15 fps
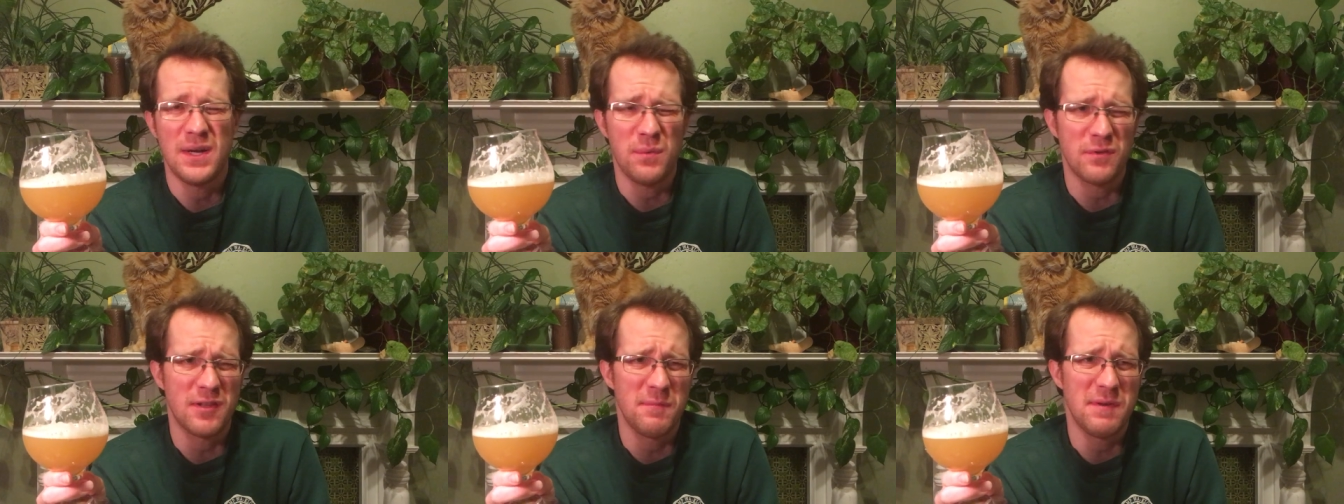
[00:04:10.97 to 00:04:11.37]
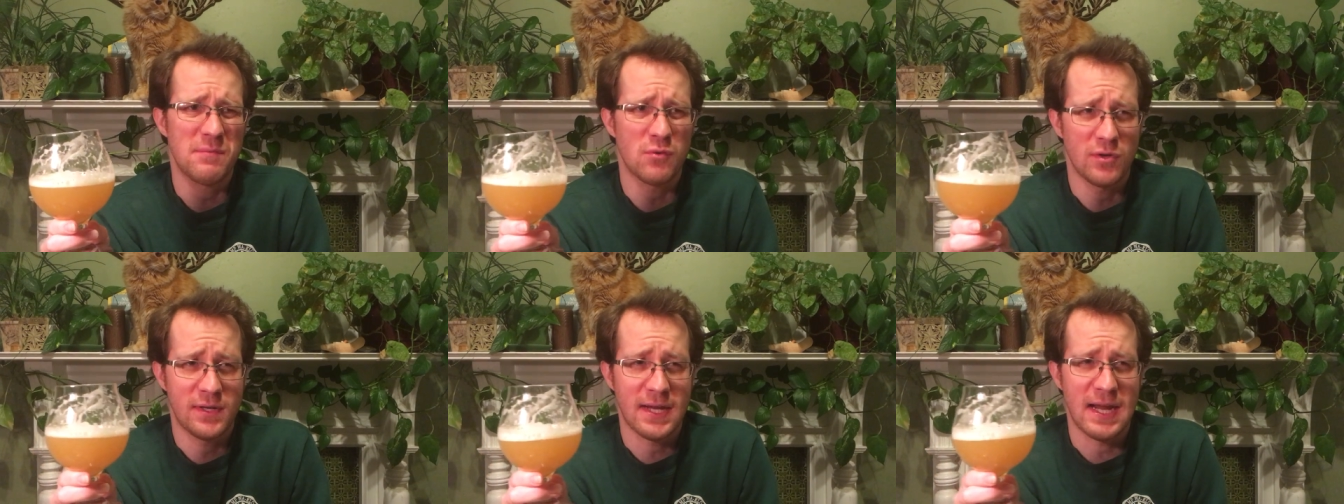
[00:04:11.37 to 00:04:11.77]
That one's a
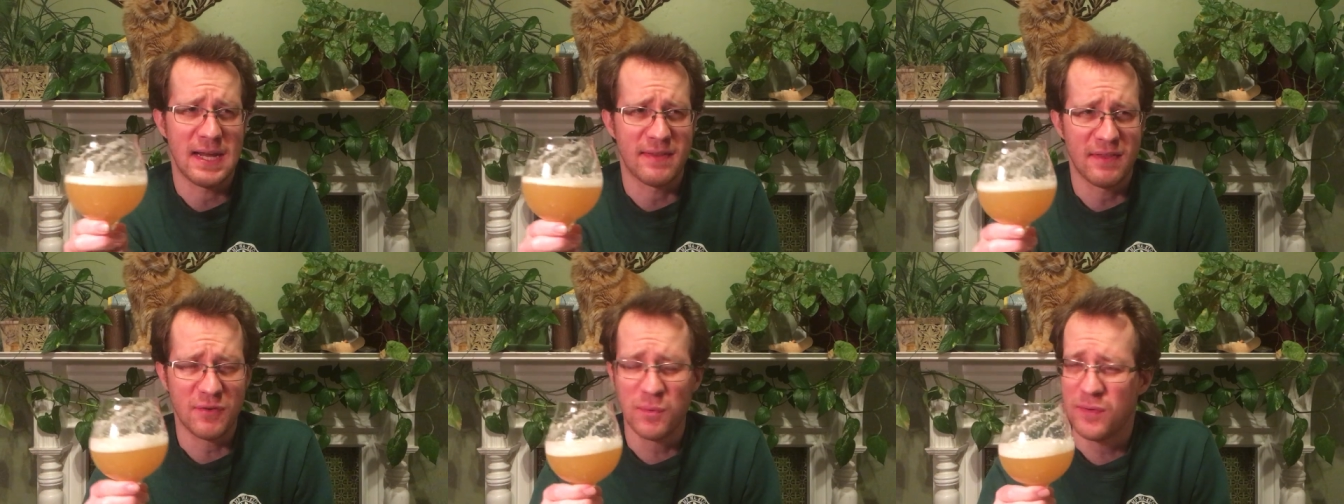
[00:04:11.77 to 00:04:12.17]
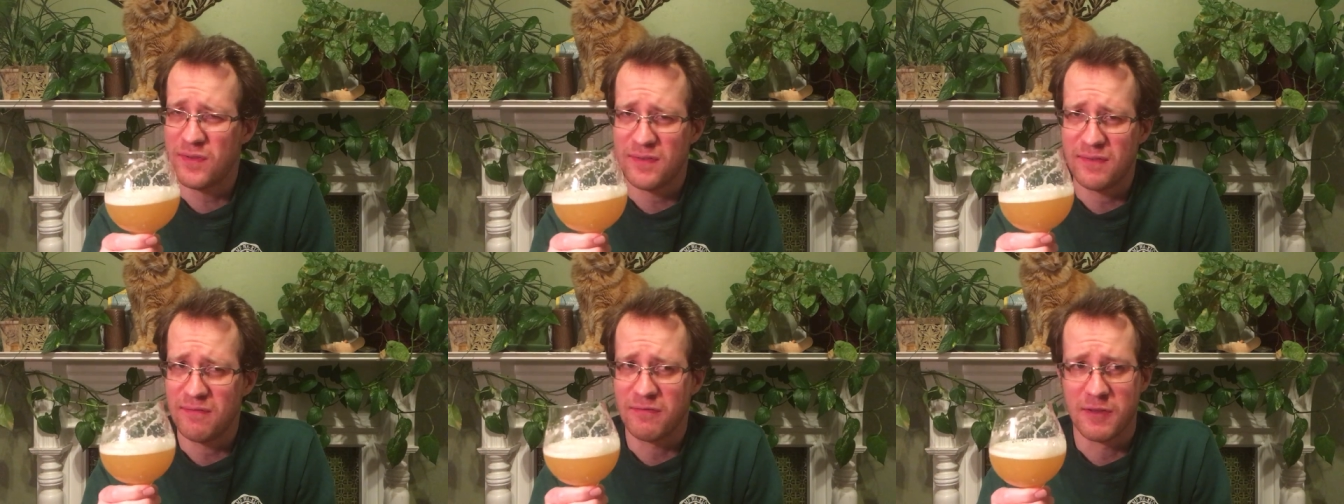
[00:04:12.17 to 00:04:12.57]
bit more dank. This
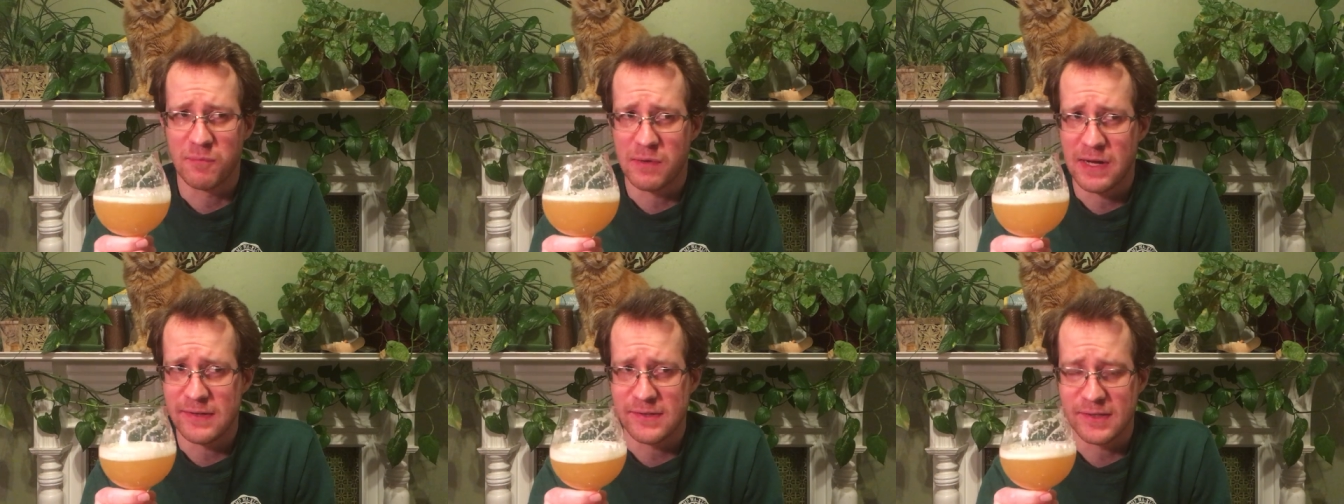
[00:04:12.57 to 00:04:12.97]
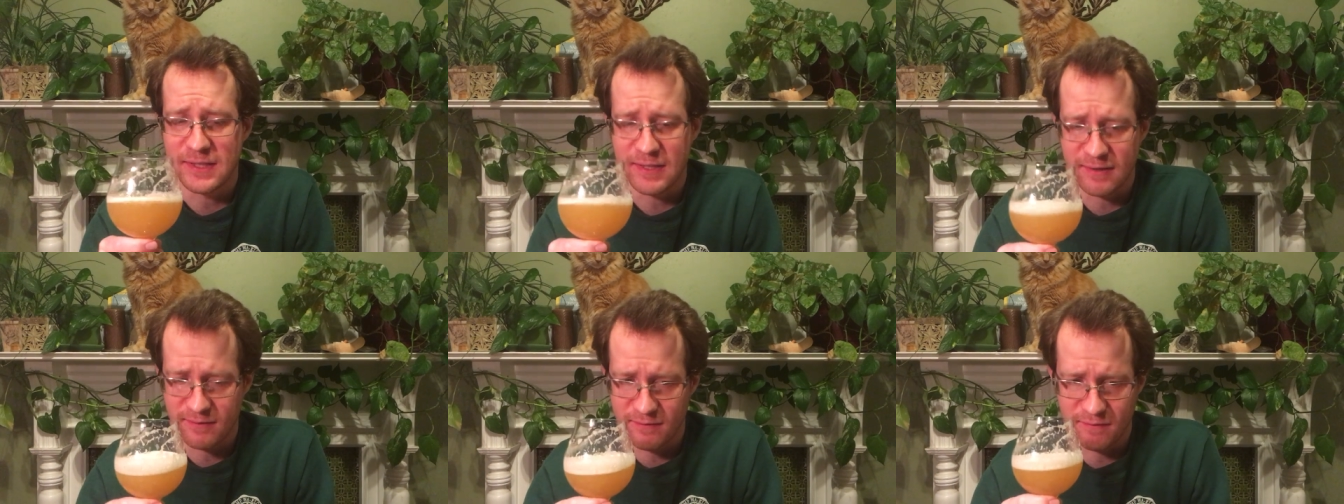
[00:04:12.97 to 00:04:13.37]
one's
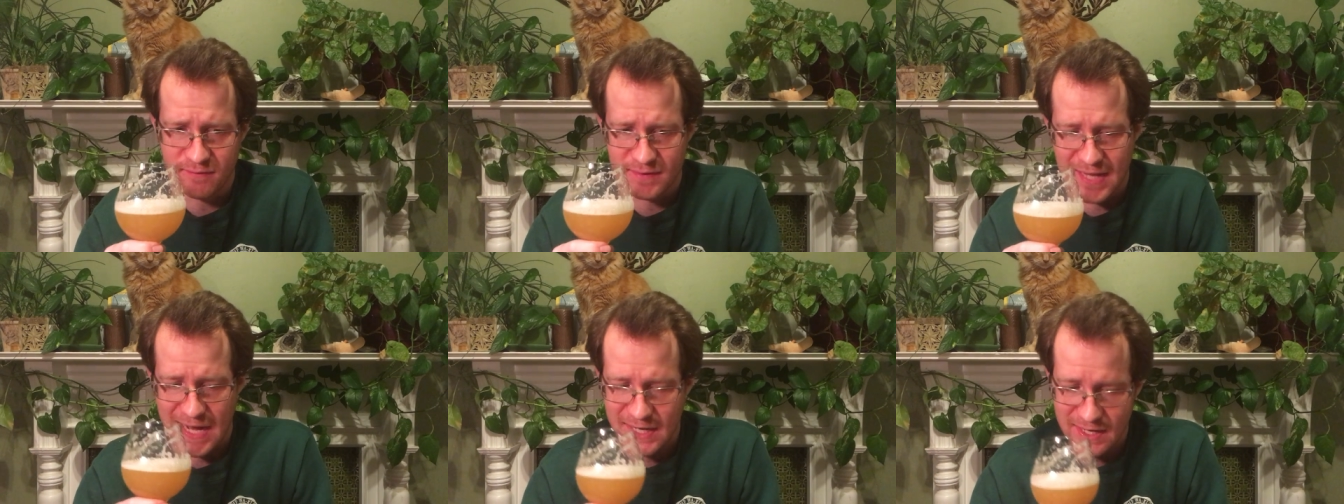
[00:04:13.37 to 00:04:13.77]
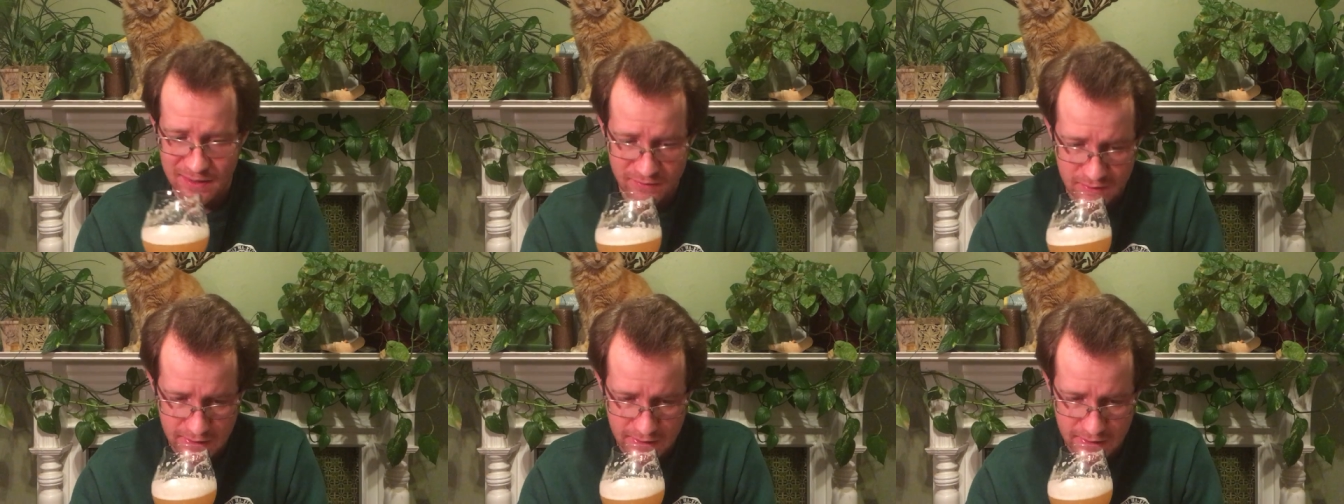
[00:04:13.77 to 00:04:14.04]
surprisingly lacking